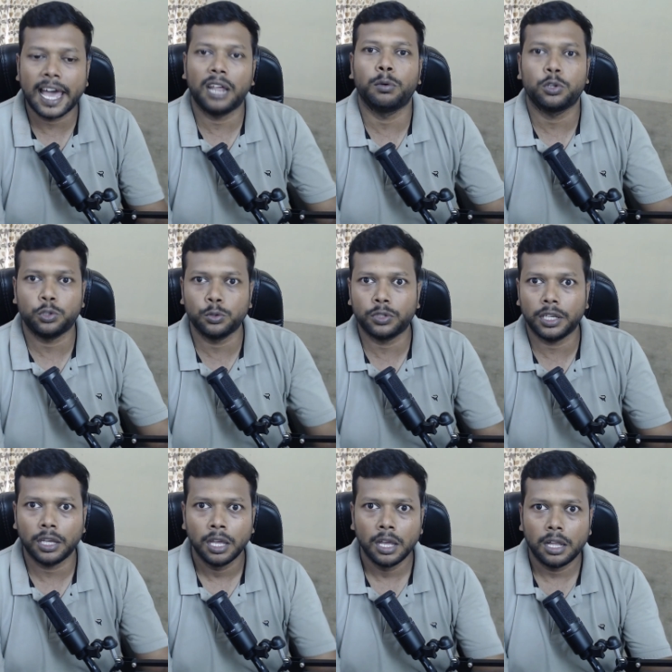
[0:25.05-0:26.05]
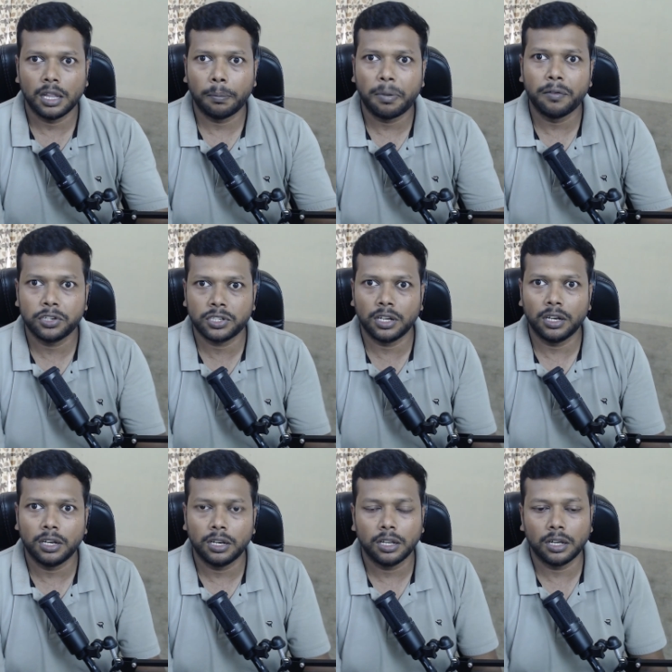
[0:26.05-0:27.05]
I was using the
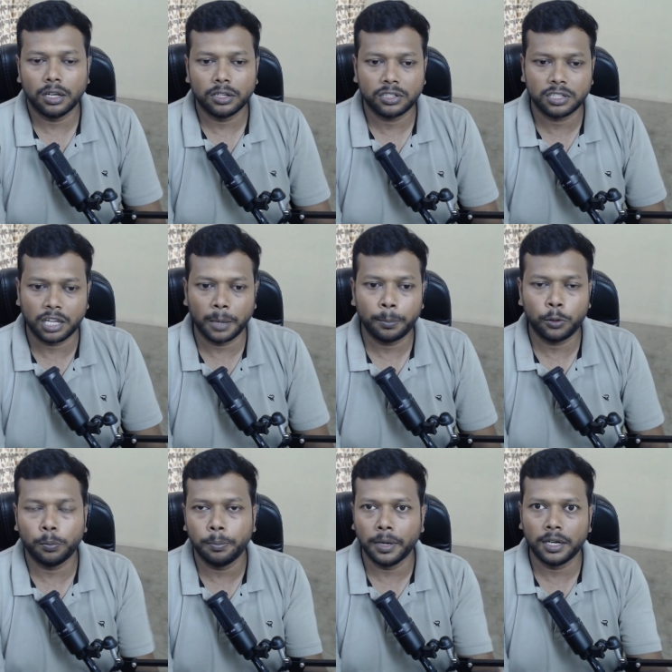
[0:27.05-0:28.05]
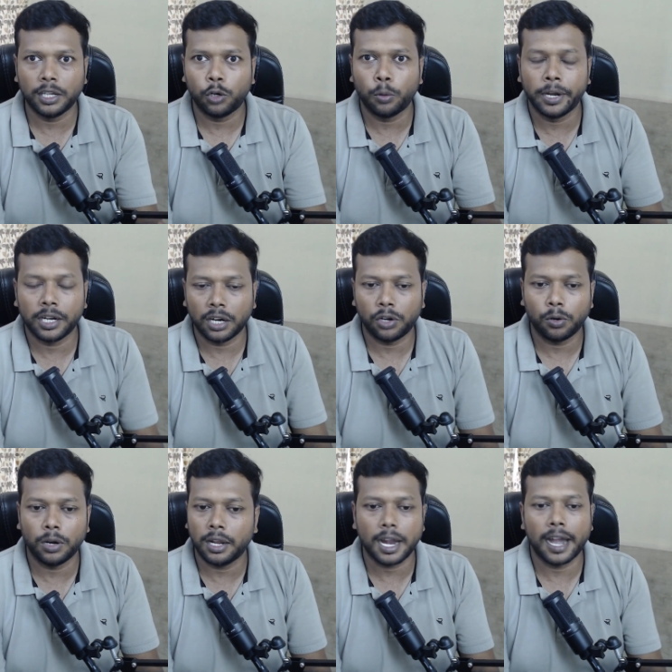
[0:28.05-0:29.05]
PowerShell uh, script to build the domain
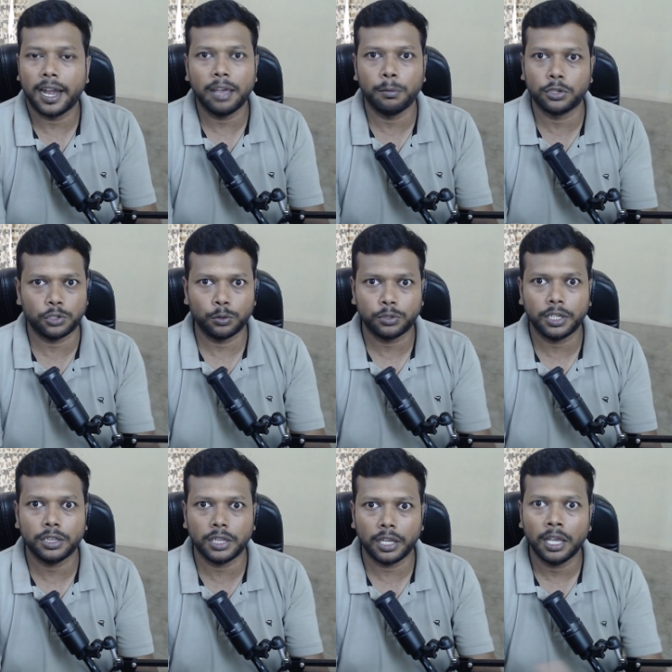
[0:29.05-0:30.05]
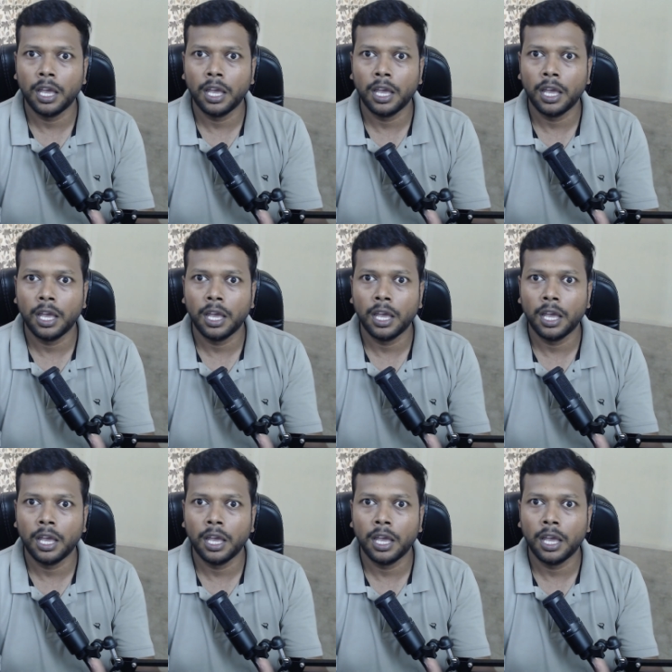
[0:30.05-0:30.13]
controller and I was using the